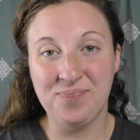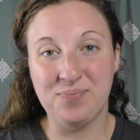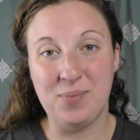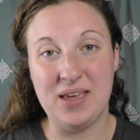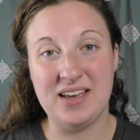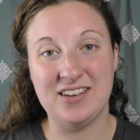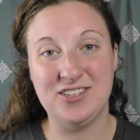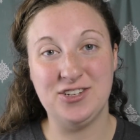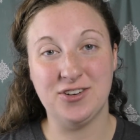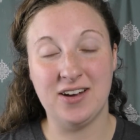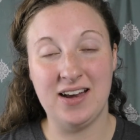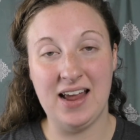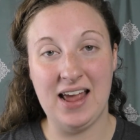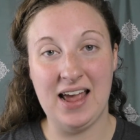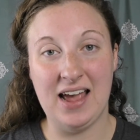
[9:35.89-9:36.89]
because you're
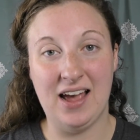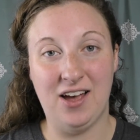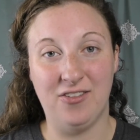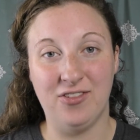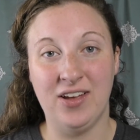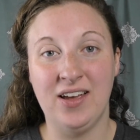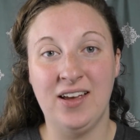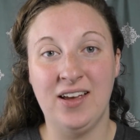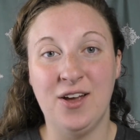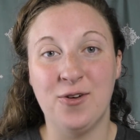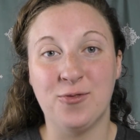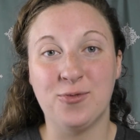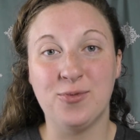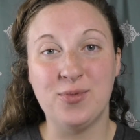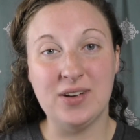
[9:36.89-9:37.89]
gonna have
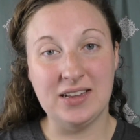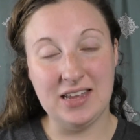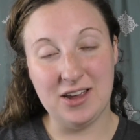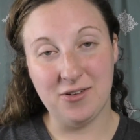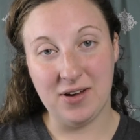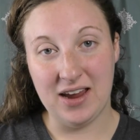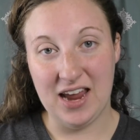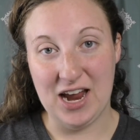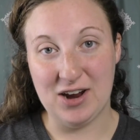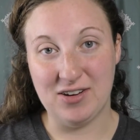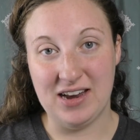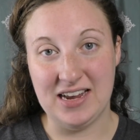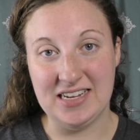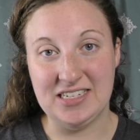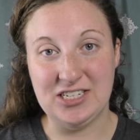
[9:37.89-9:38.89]
really great hair
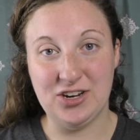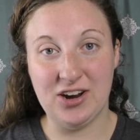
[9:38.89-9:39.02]
days.